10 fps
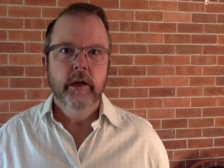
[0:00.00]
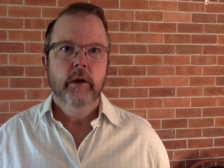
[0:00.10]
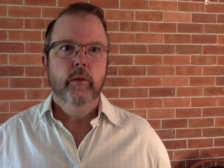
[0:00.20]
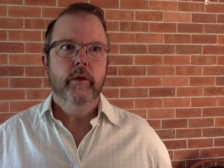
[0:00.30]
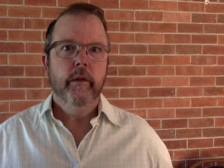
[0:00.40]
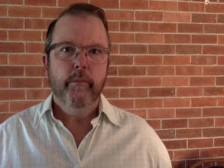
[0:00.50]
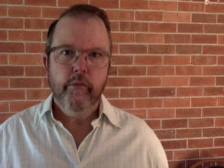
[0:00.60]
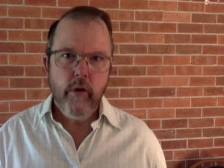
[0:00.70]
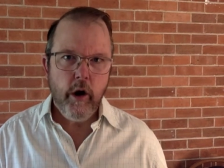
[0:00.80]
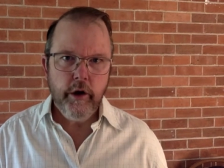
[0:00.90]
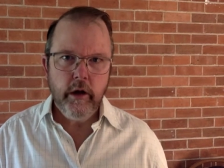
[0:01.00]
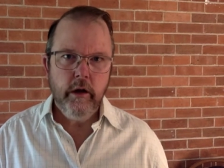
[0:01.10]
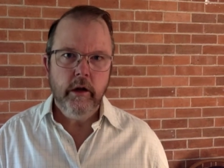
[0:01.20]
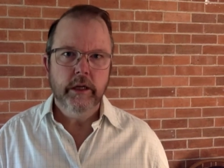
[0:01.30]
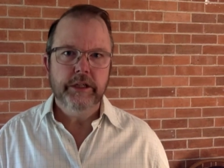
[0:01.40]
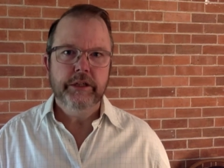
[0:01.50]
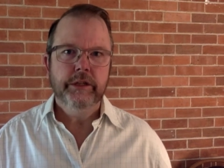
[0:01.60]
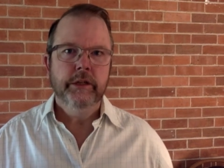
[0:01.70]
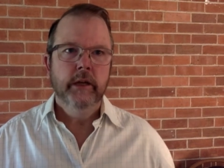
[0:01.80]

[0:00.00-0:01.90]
with the brokenness